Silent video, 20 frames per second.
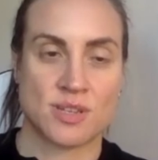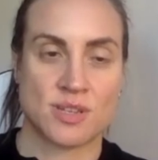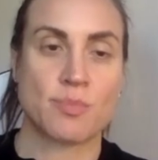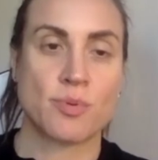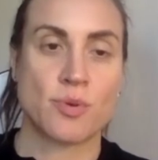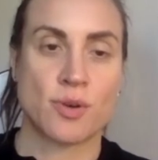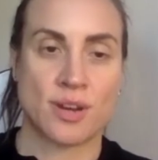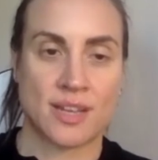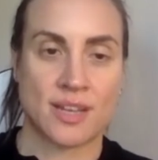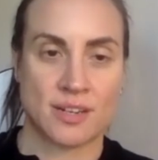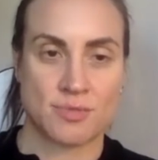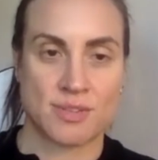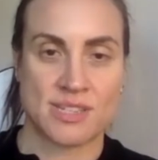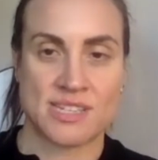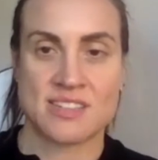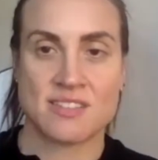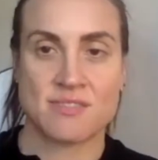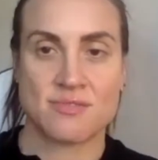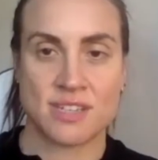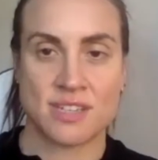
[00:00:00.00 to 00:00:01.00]
supporting and
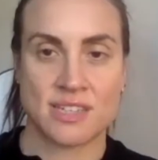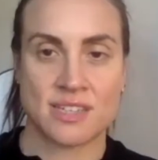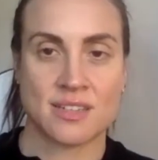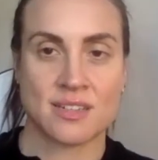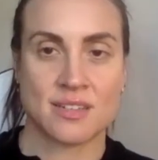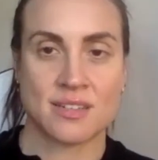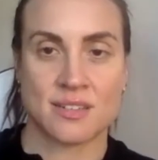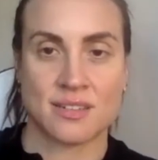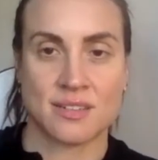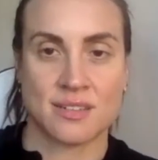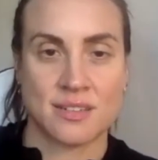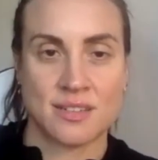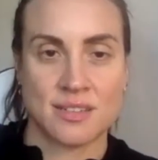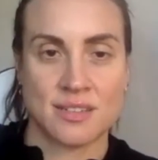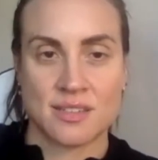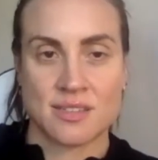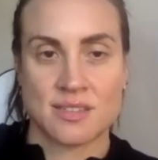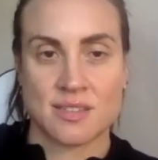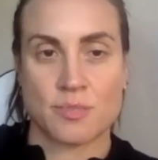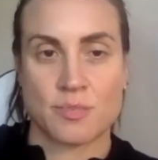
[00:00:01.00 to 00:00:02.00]
receiving
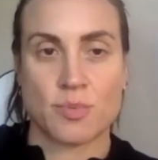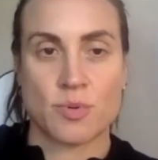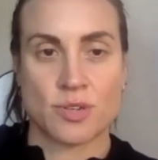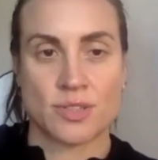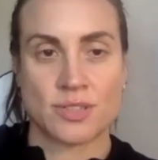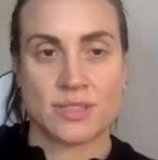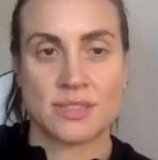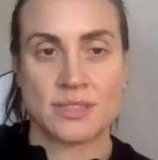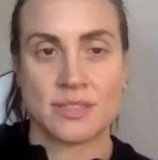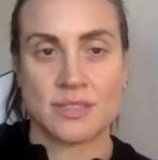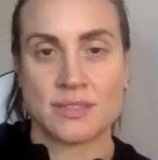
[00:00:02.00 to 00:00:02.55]
support